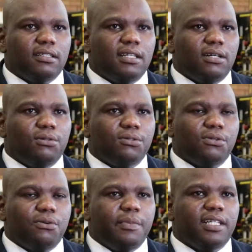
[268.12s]
There are
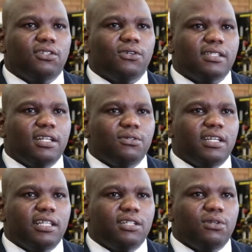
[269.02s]
also mentors that you
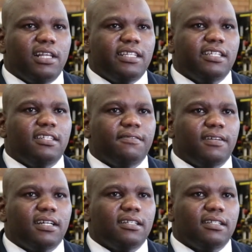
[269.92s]
can actually
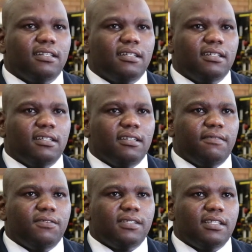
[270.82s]
identify.
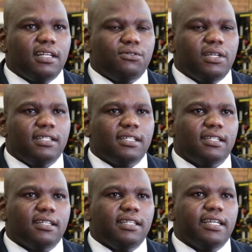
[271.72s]
If you see that you're
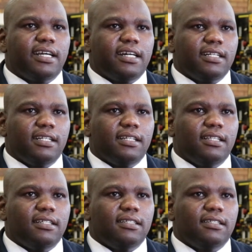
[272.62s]
interested in a career
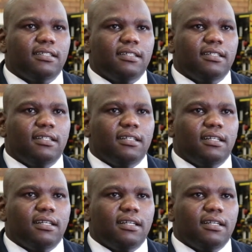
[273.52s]
that
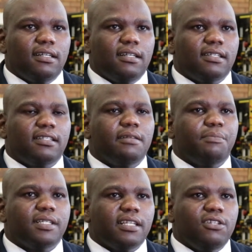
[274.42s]
a certain
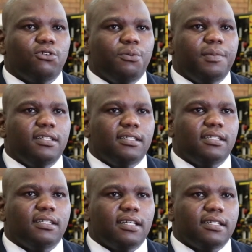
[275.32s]
person in your
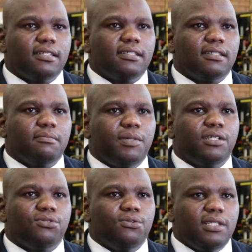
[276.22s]
community has
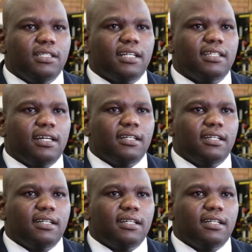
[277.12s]
pursued in that